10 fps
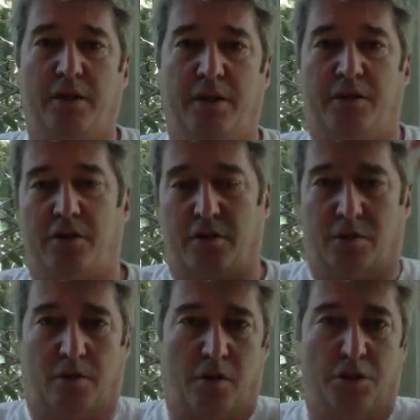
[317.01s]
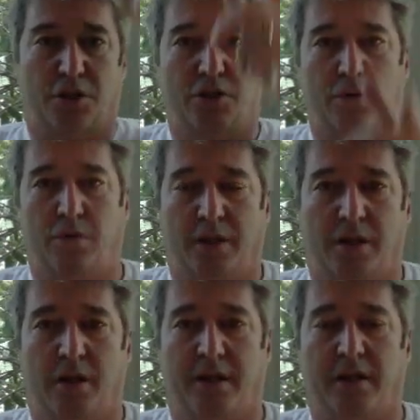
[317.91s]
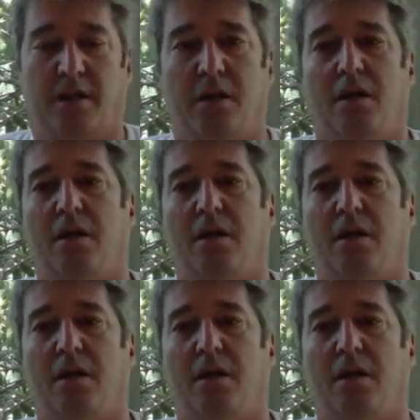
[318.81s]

you need to longitudinally cut it.